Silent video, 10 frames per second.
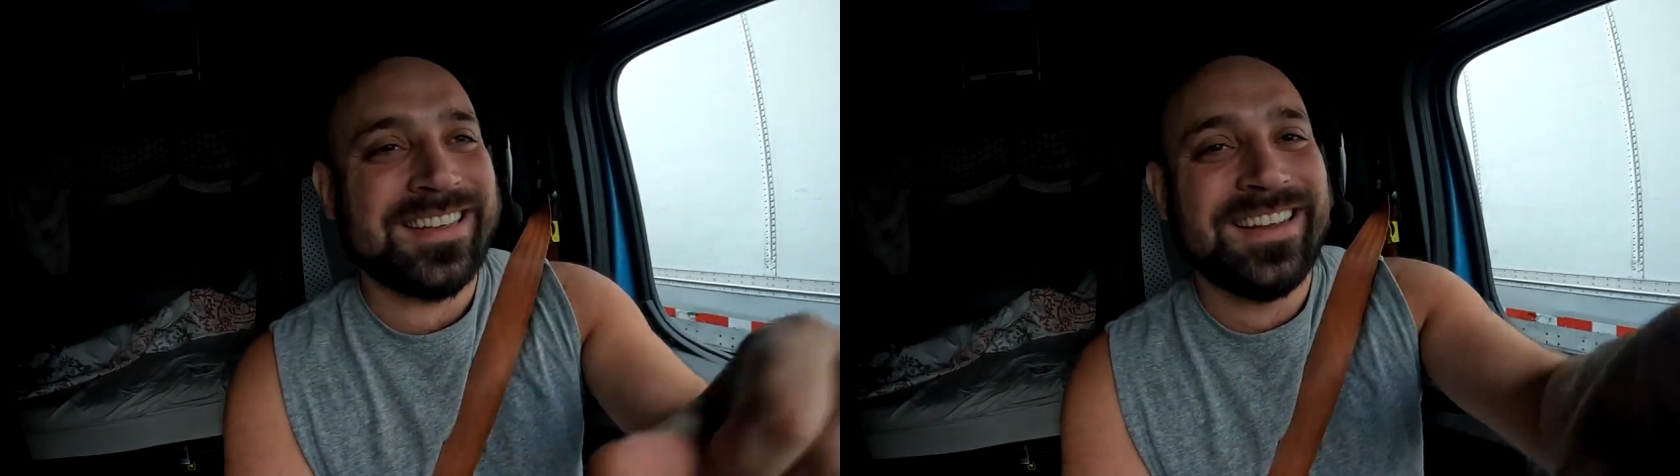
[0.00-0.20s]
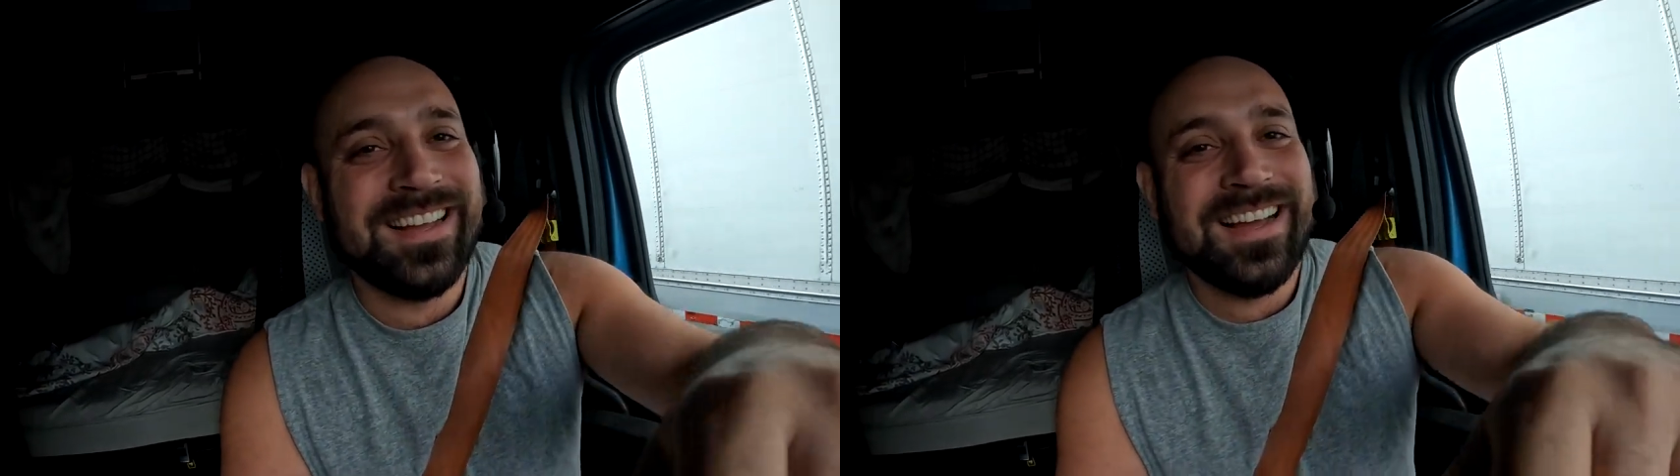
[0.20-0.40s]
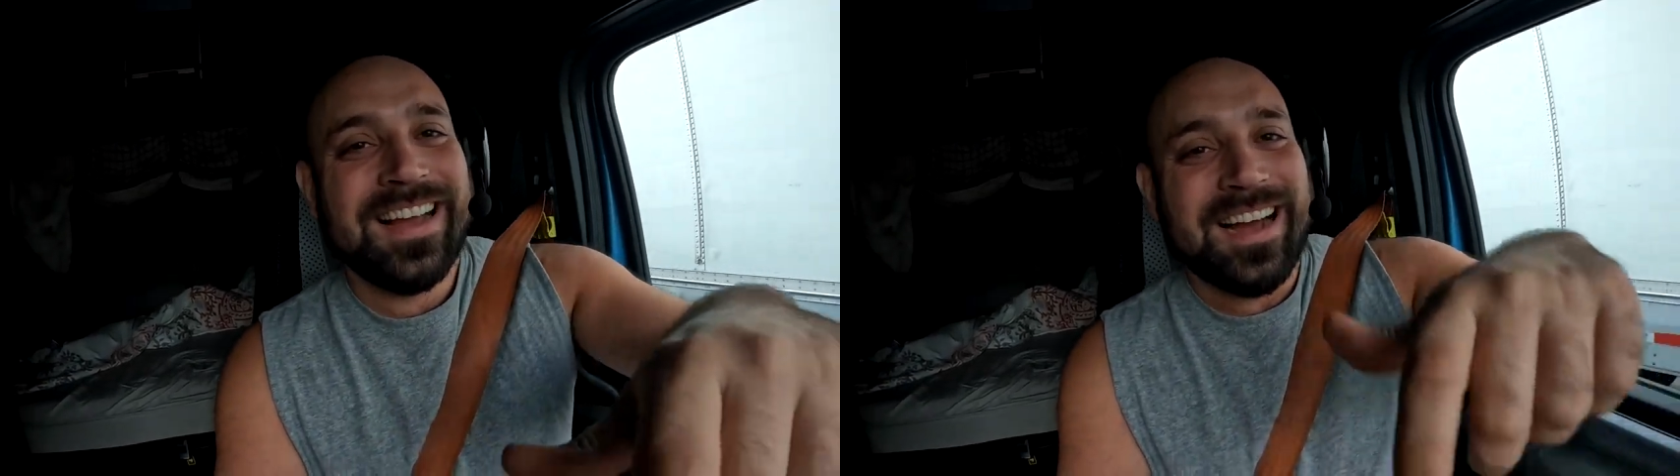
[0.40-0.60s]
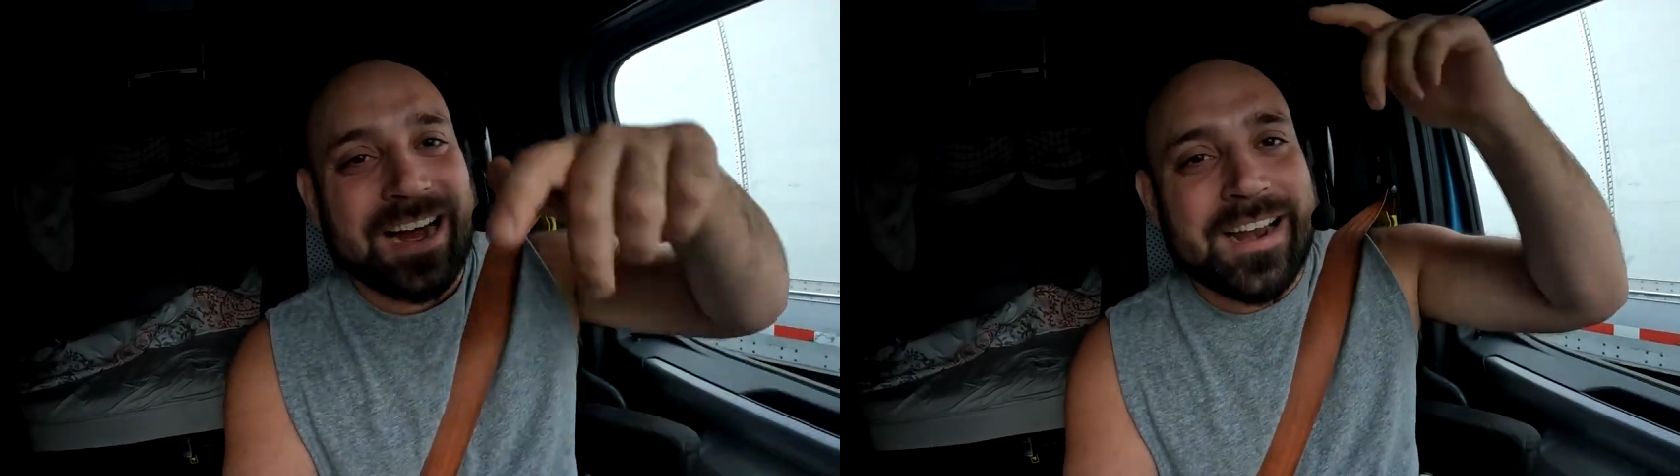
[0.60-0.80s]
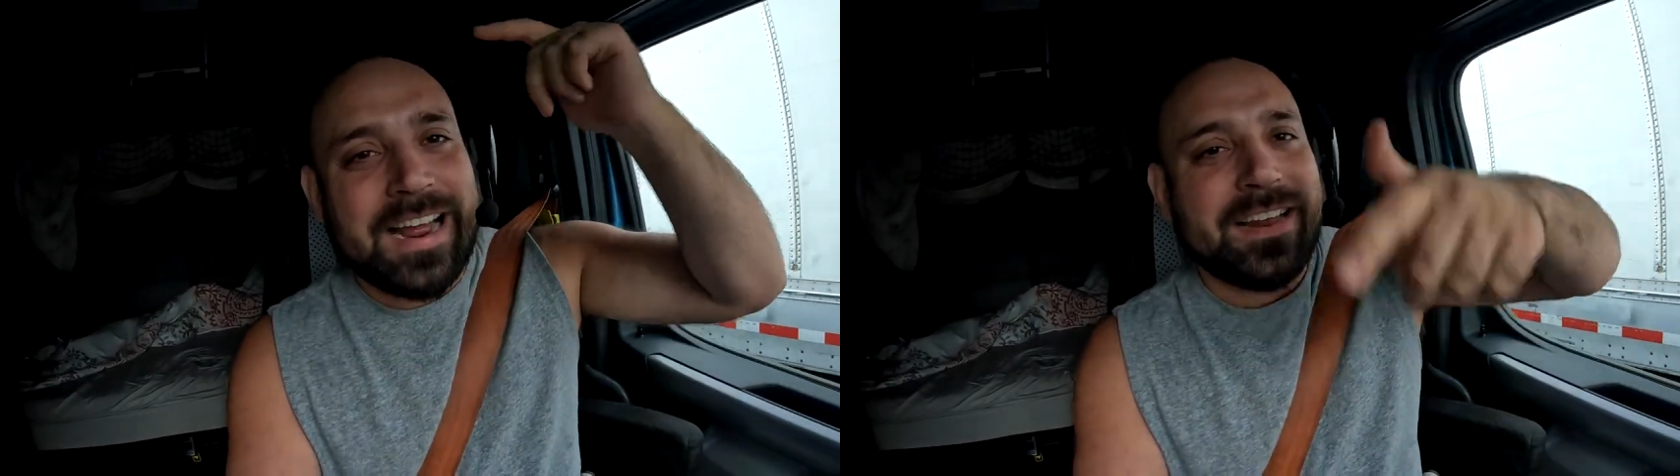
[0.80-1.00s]

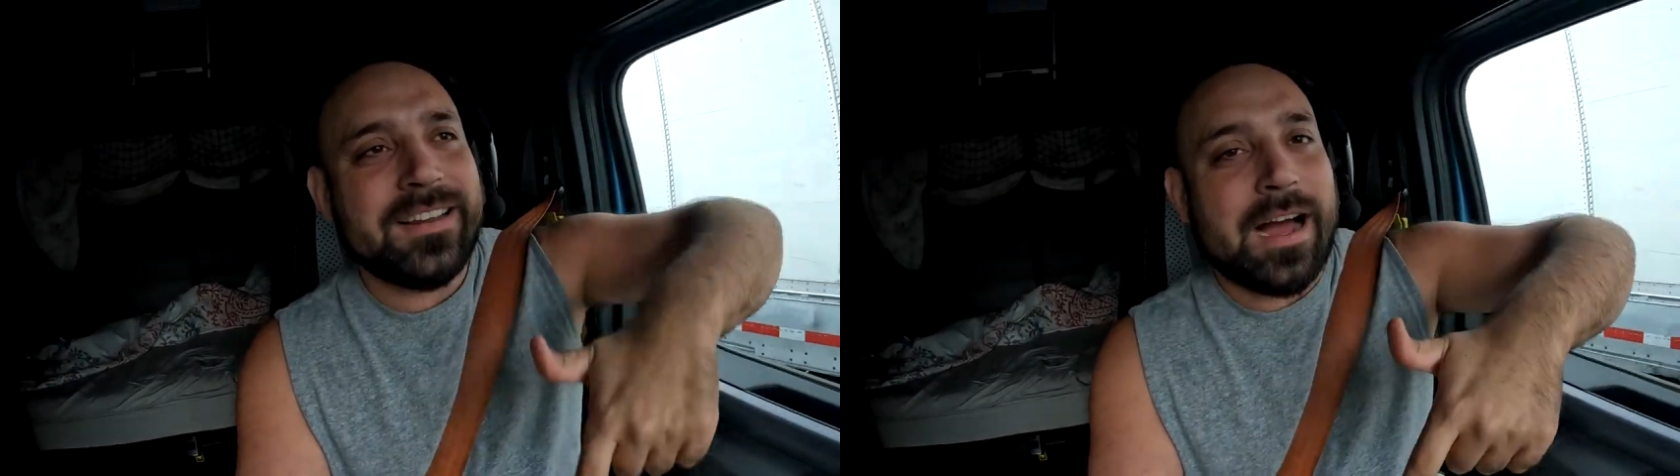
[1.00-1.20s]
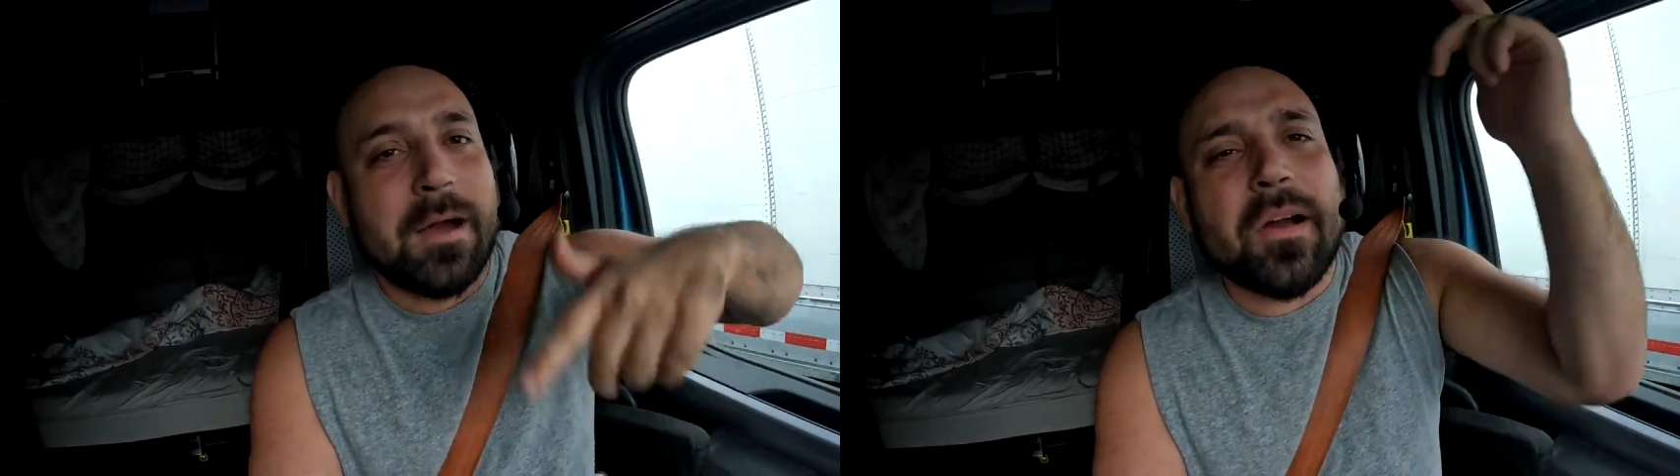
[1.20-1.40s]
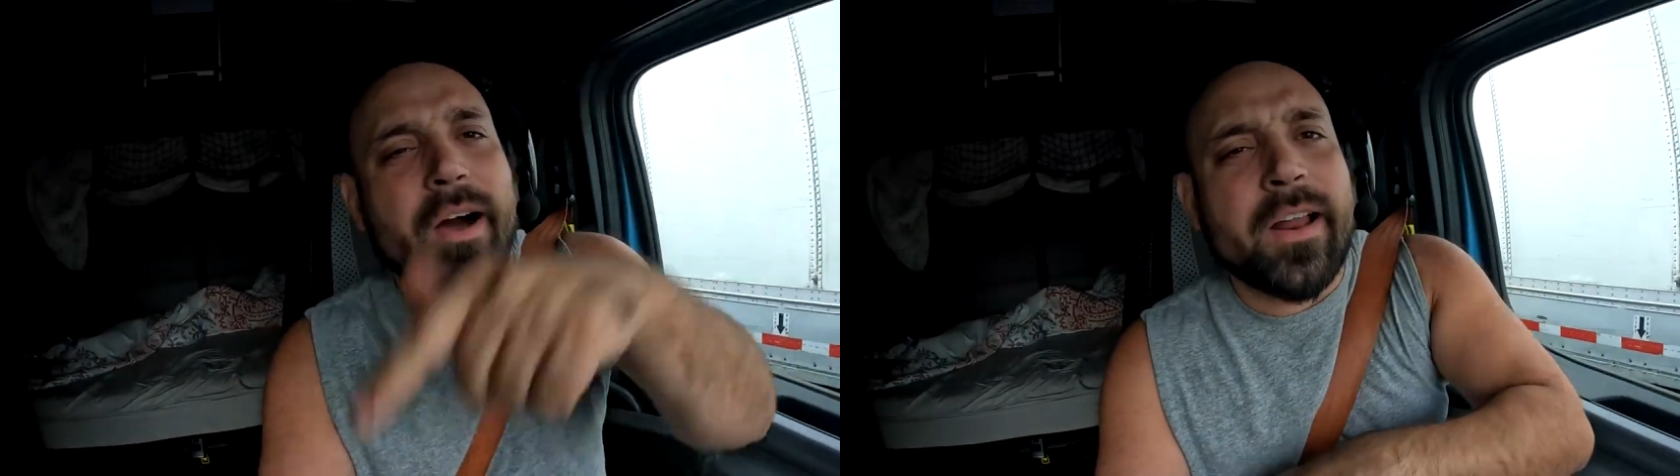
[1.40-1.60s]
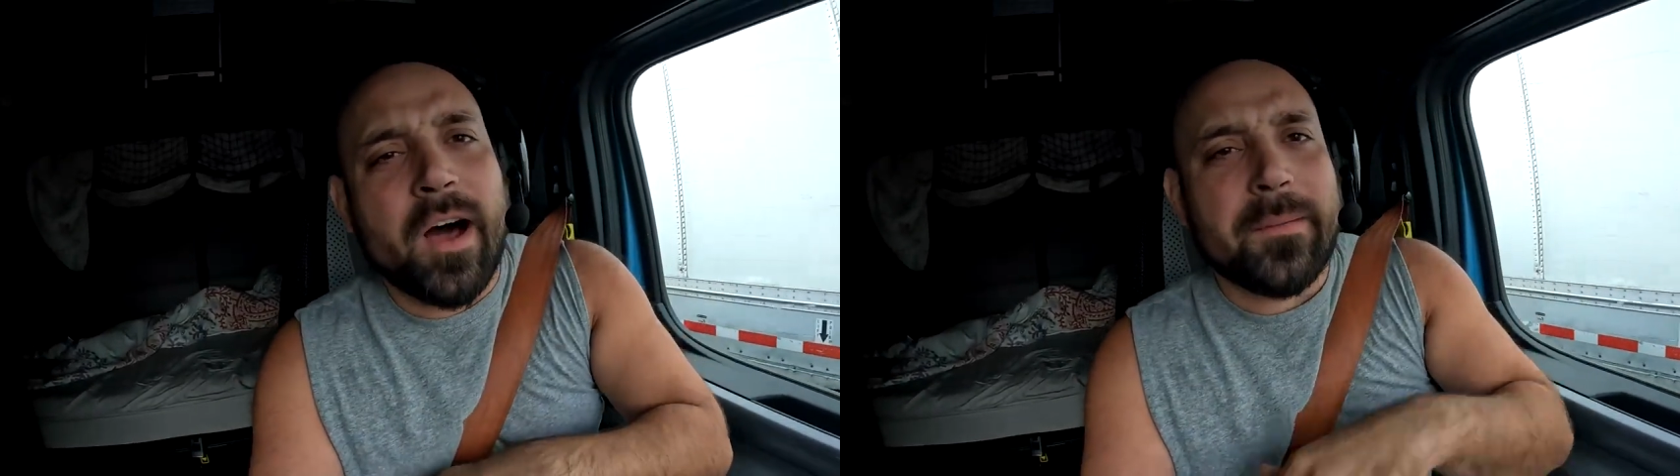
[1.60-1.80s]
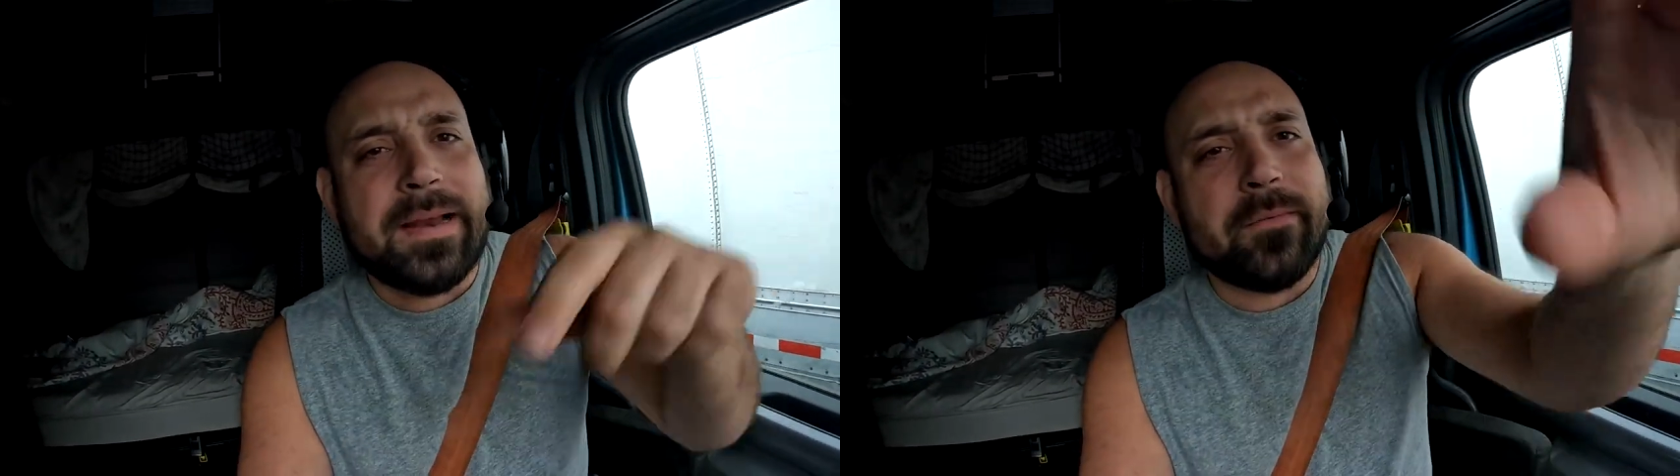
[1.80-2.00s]
All right, I'm going
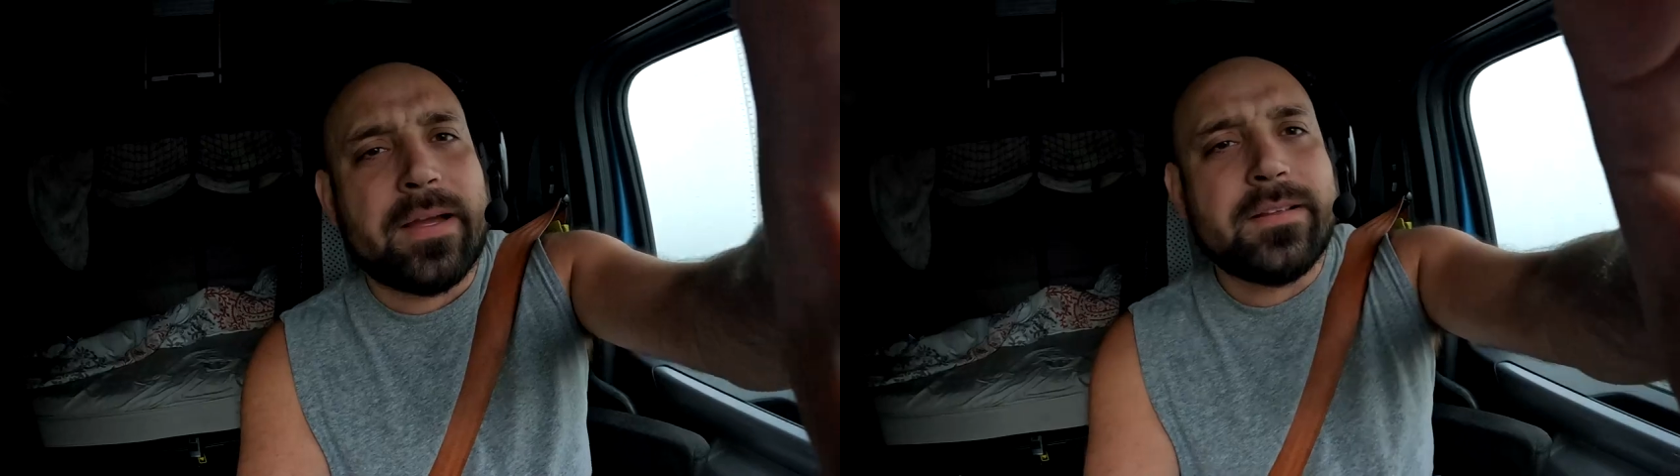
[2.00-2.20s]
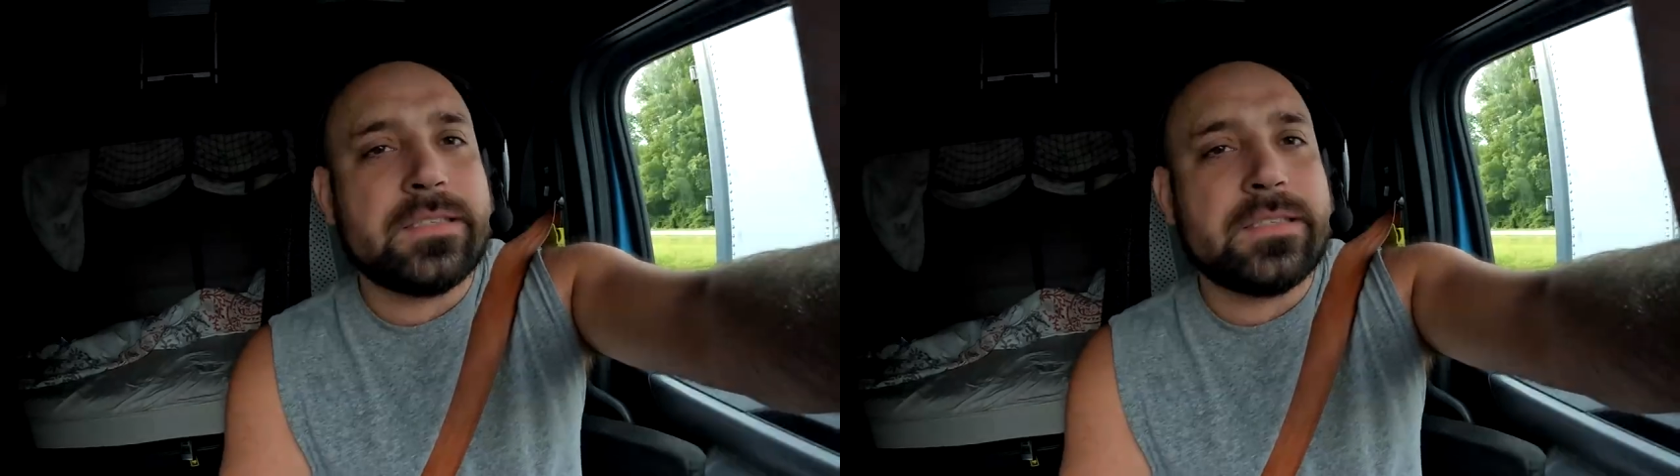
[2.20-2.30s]
home anyway.